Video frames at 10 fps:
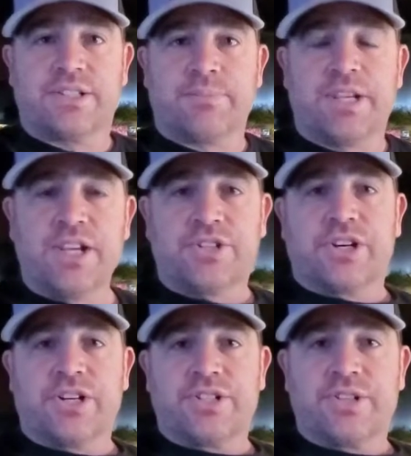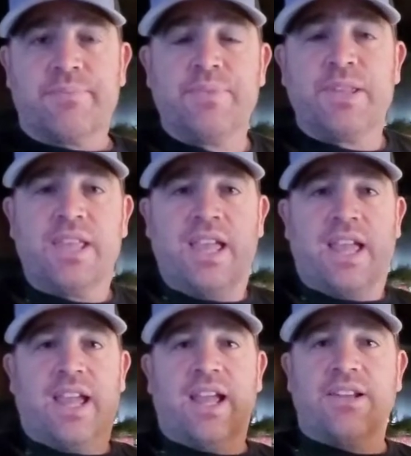some t-shirts
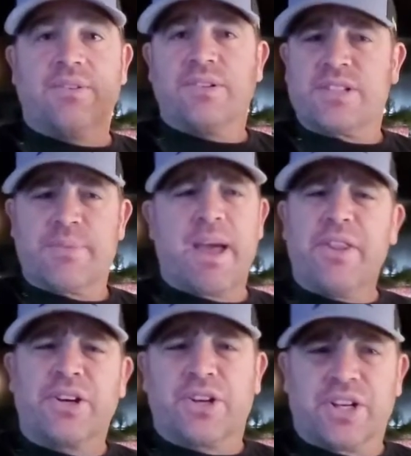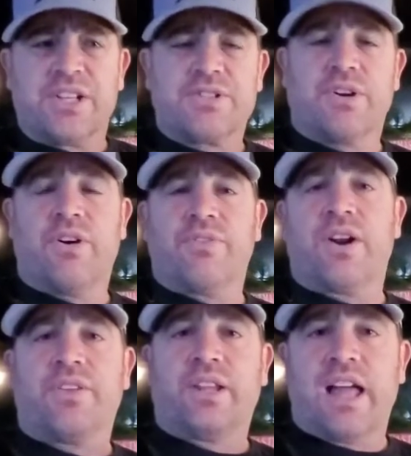and some other goodies over
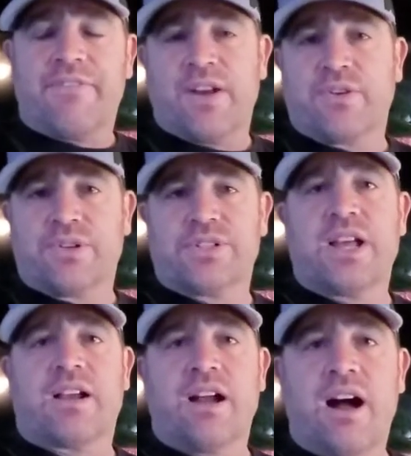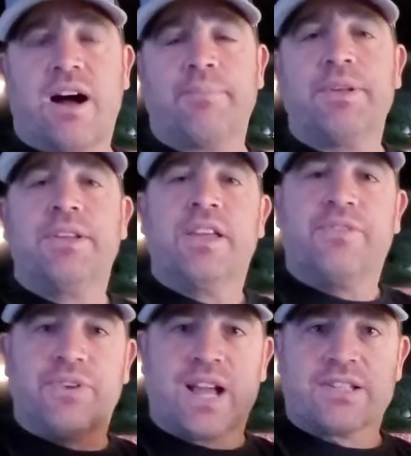on thelifeoutdoors.com.
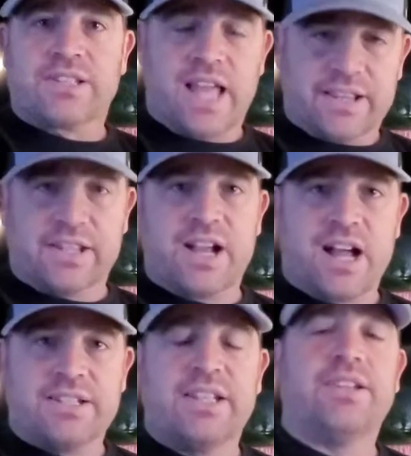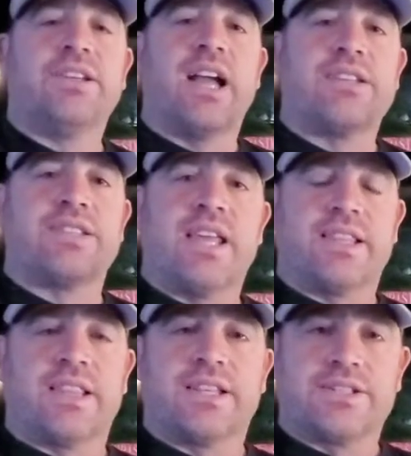If you guys like the content and you guys
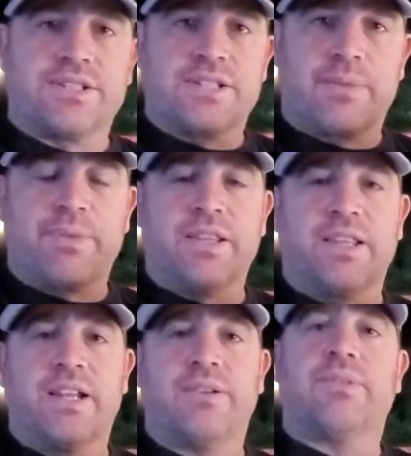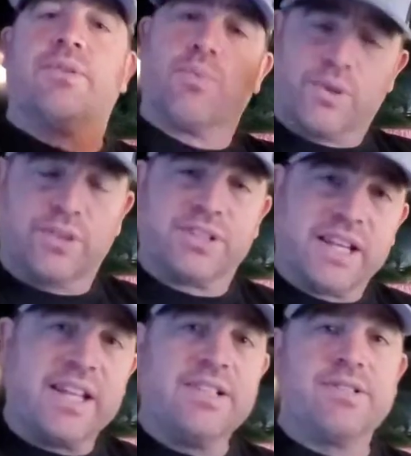think that this is something that the world
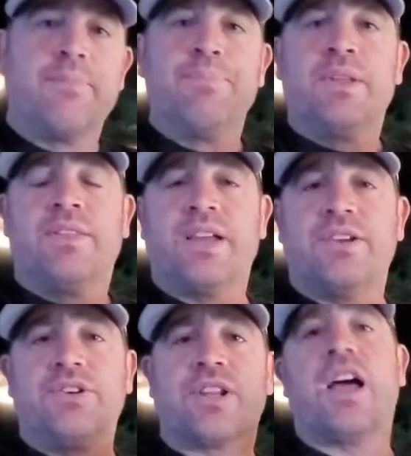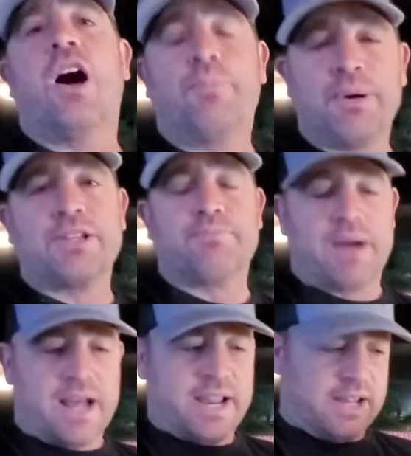needs, then you could help us
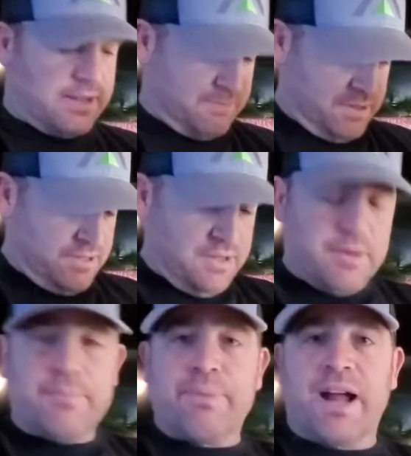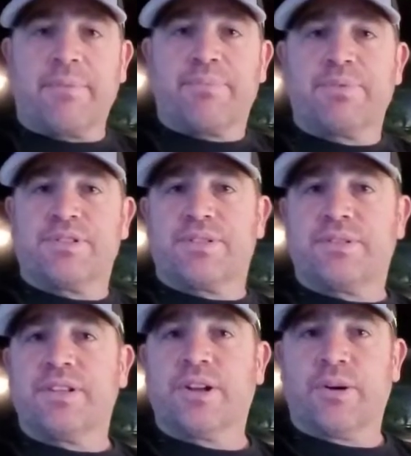by, um, by
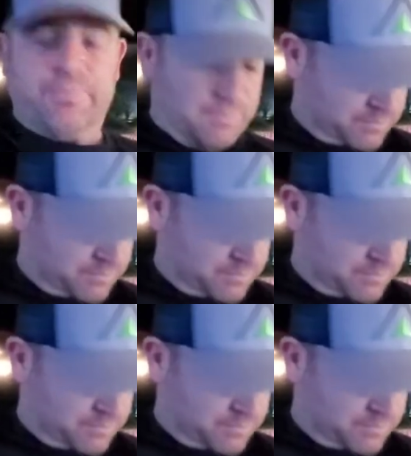you know,